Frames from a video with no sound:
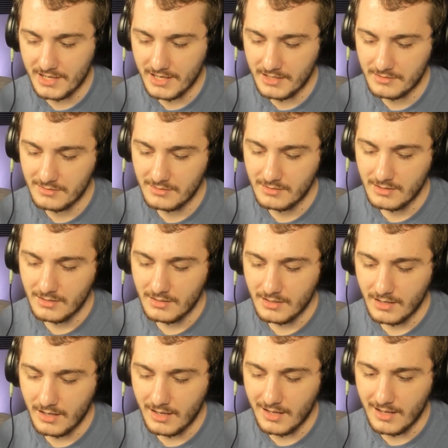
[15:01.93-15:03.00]
Shoe on Head.
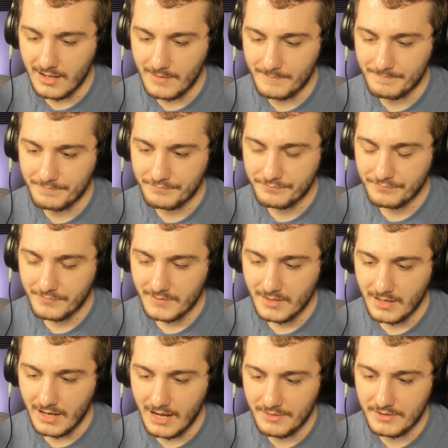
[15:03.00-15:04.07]

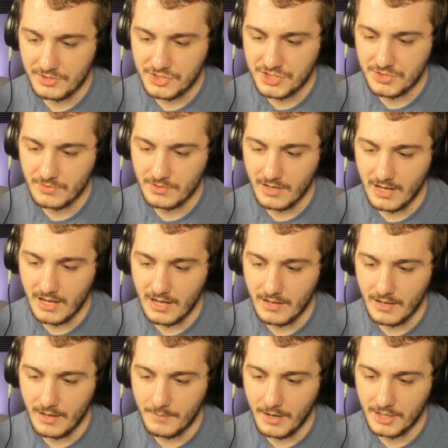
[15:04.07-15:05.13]
I think
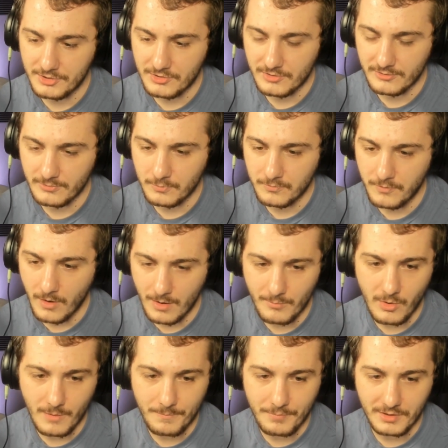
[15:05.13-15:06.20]
Hunter is
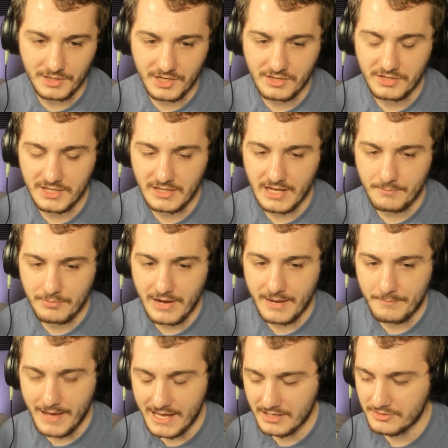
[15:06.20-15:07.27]
far more politically like
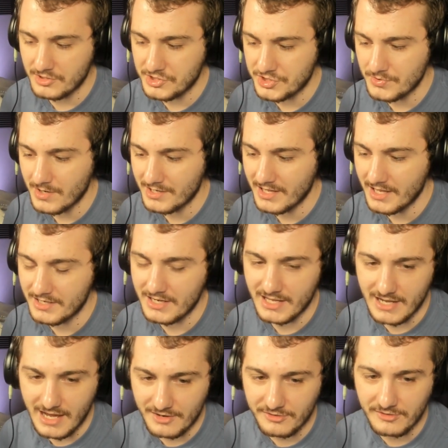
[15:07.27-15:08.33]
pragmatic than Shoe on Head.
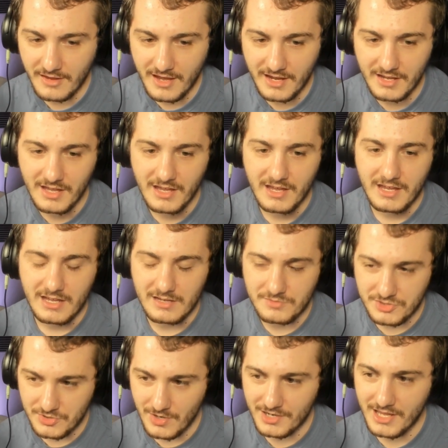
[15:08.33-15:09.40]
And I got to say,
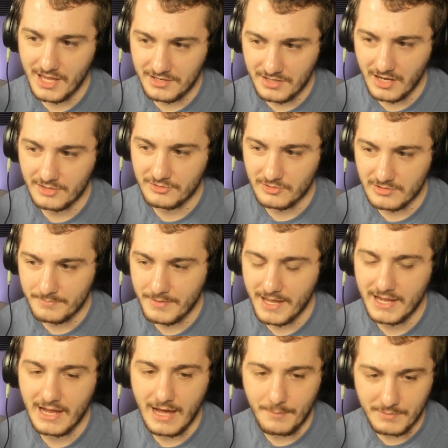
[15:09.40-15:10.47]
if Shoe on Head and Hunter
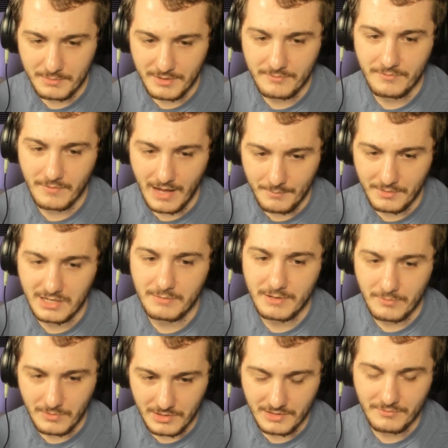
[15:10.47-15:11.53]
debate, I'm going
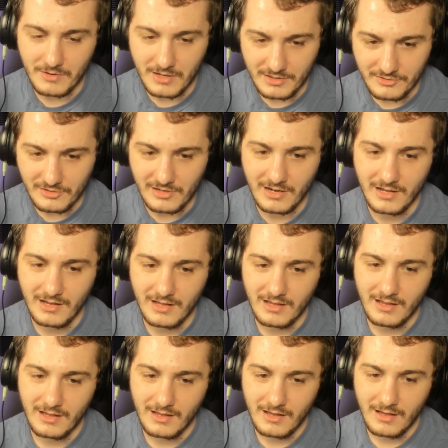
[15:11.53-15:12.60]
to be rooting for Hunter.